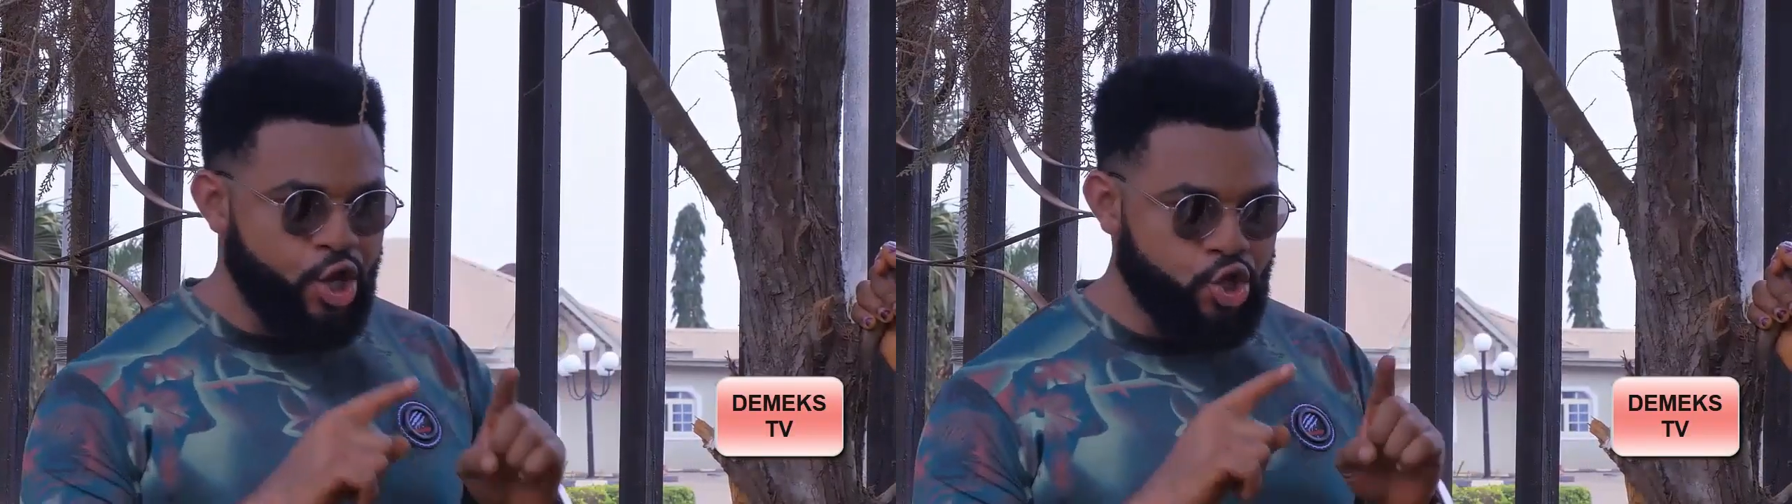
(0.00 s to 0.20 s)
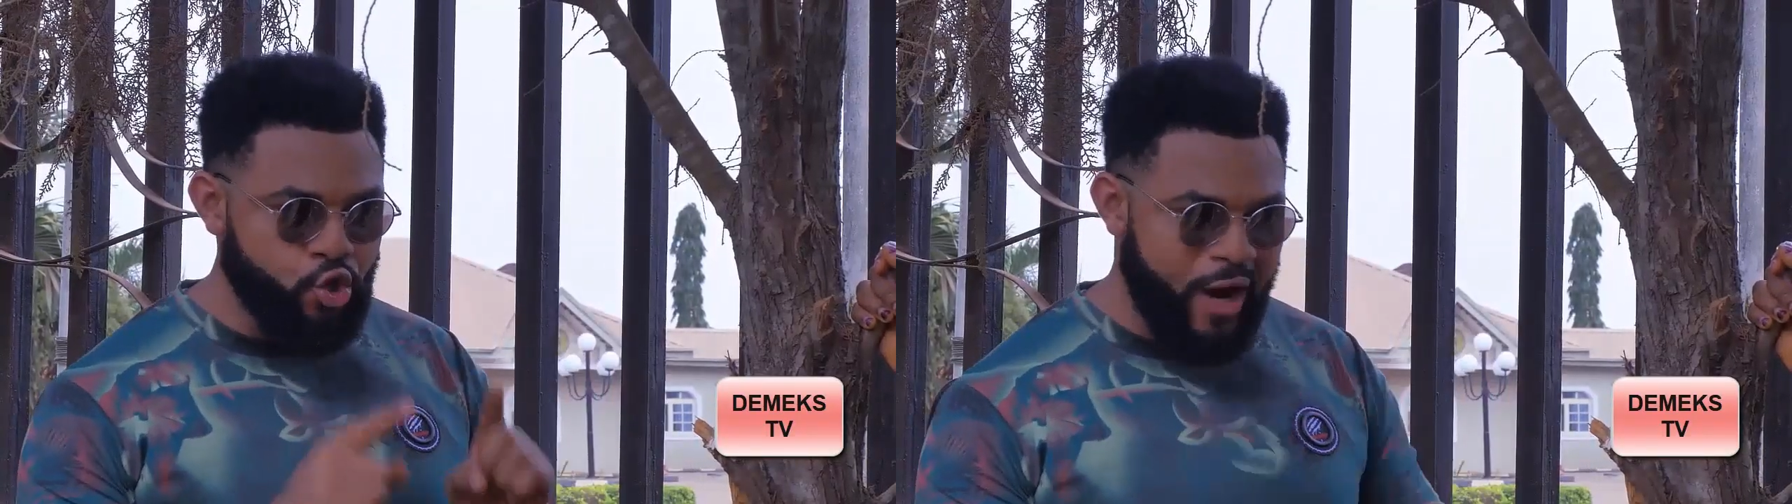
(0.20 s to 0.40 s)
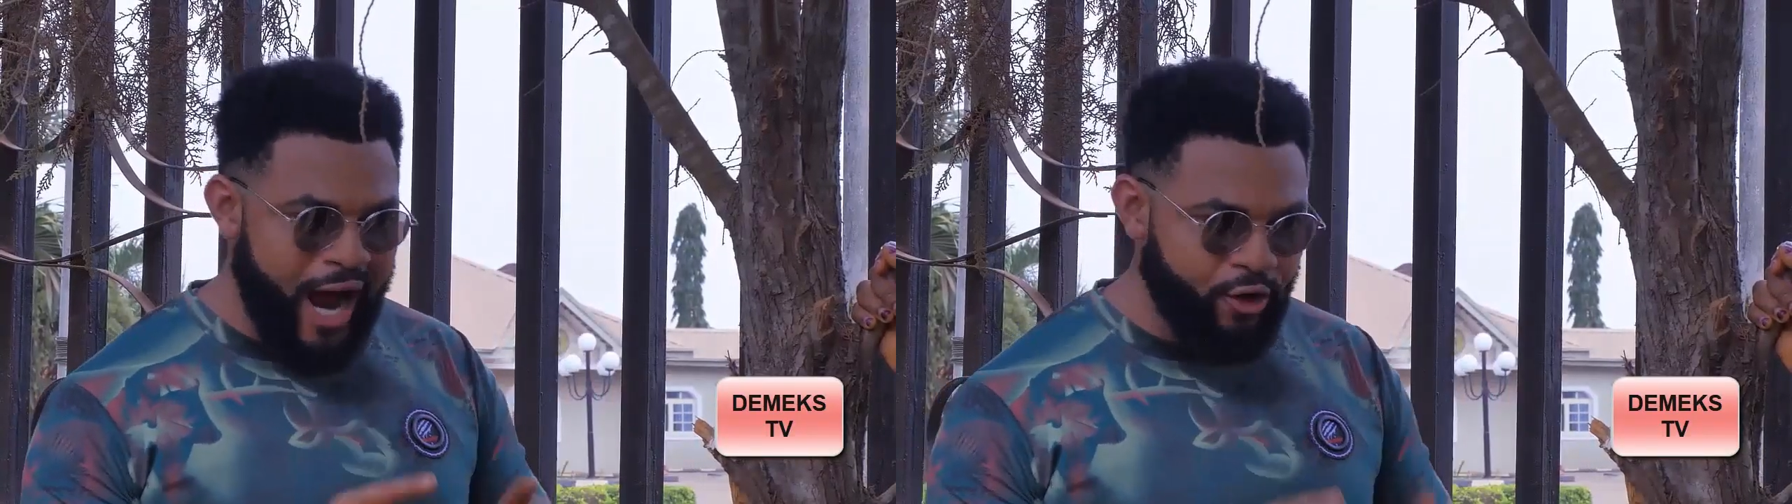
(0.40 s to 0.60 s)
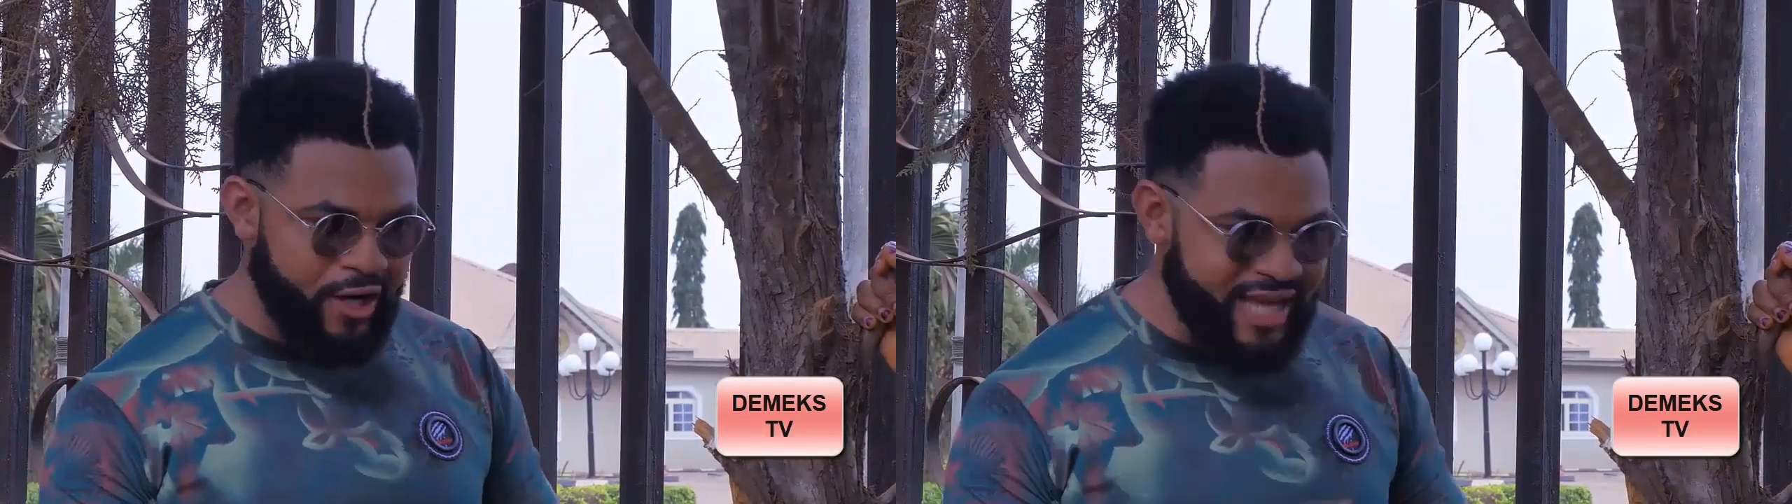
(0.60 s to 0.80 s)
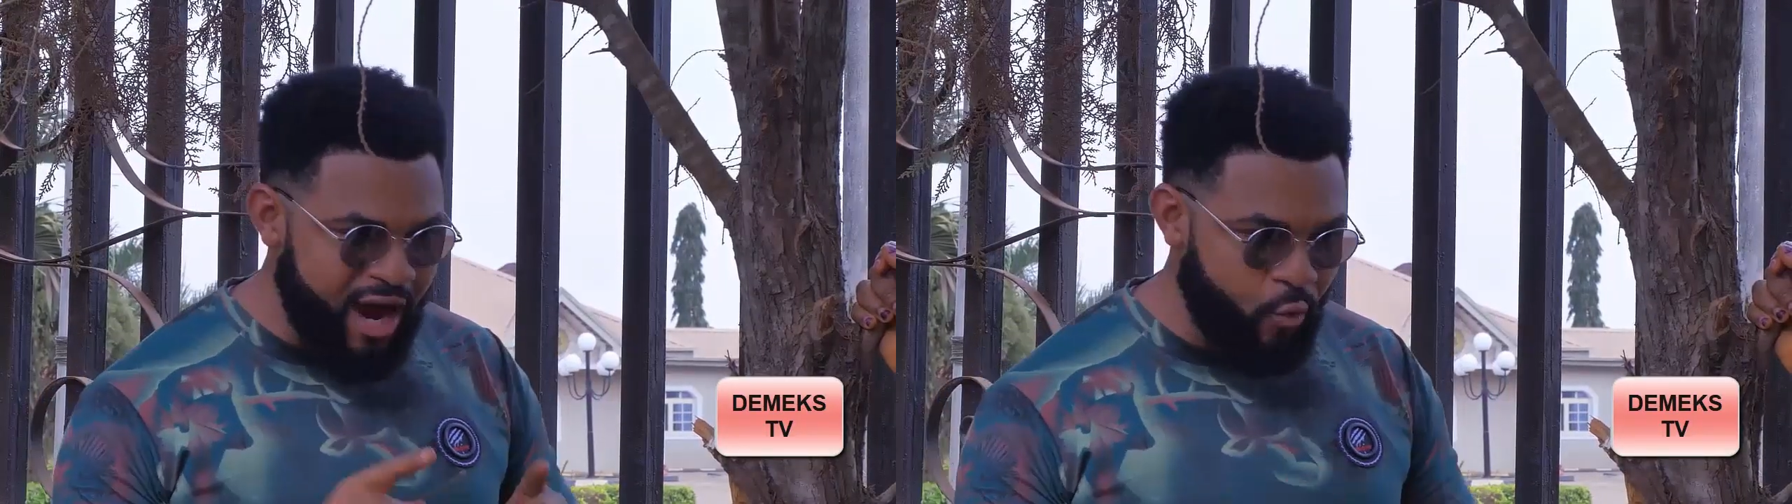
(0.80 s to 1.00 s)
you are
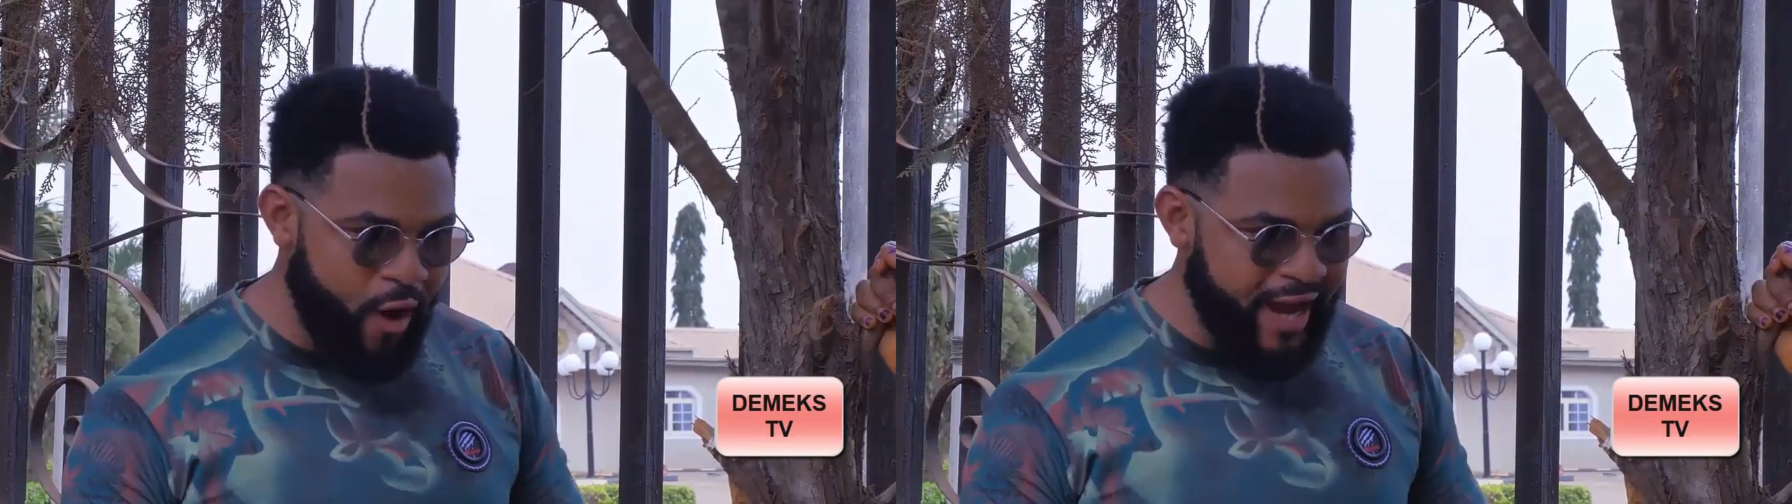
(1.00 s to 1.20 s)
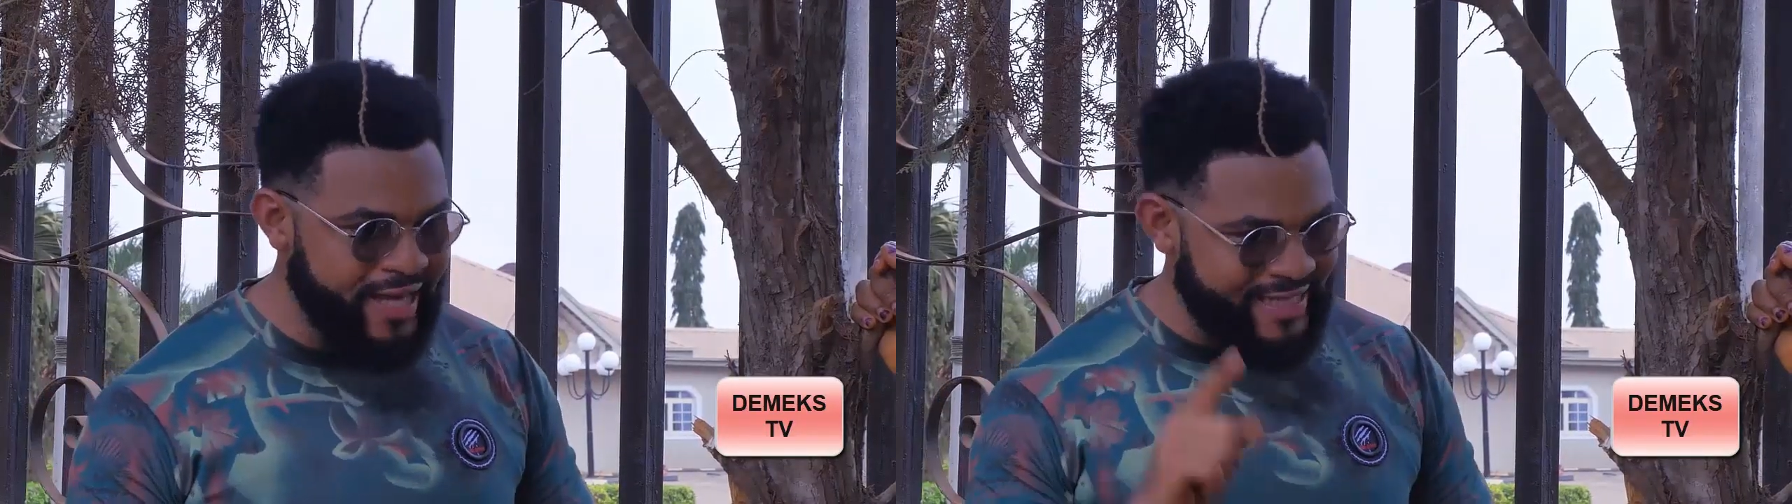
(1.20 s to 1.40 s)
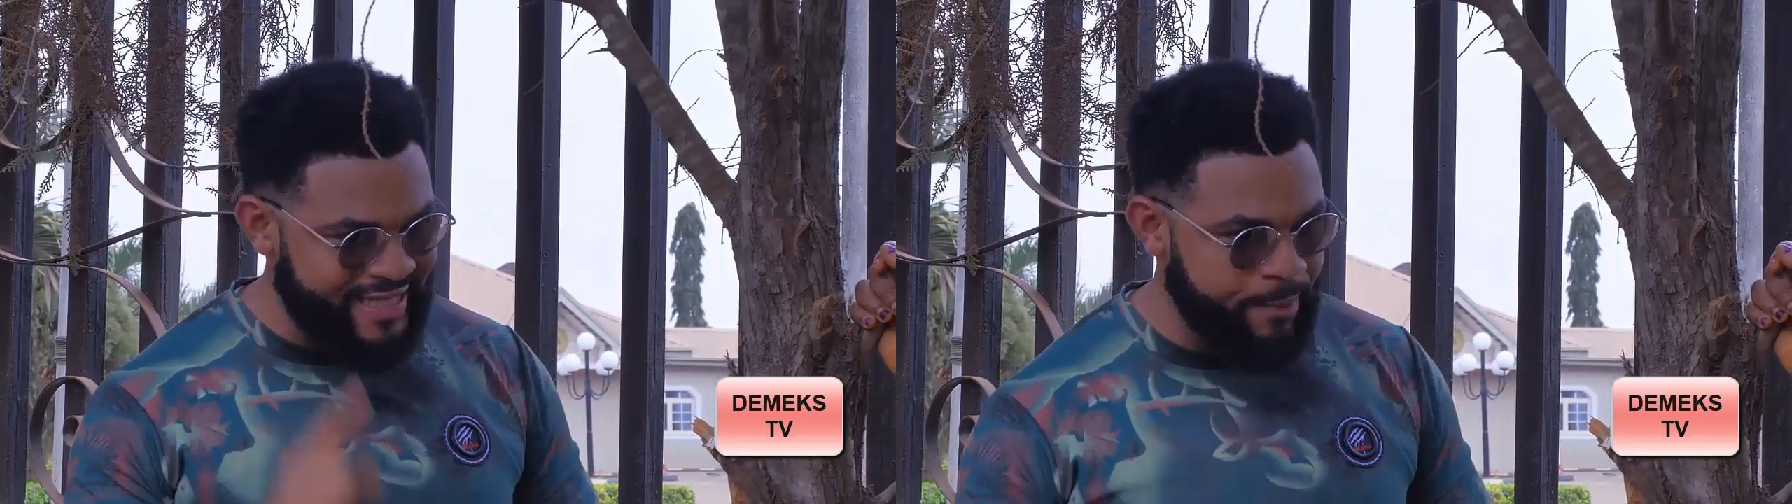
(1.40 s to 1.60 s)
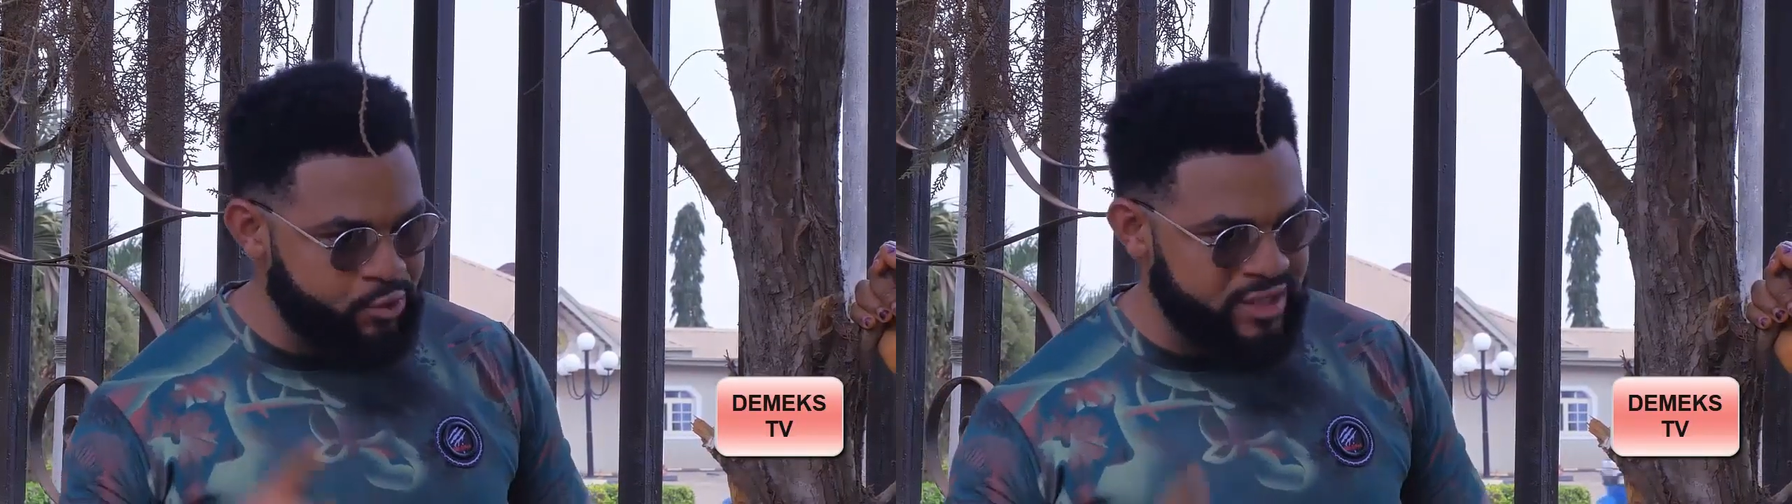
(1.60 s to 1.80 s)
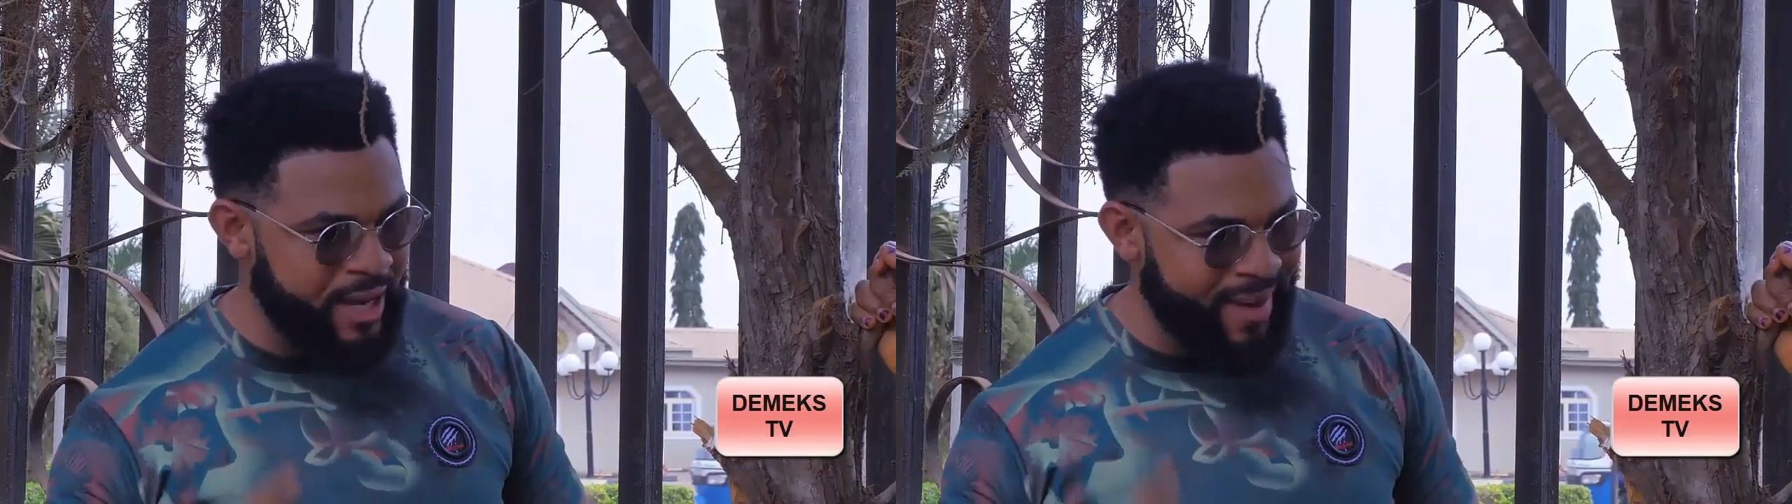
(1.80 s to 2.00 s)
not aware he slept with a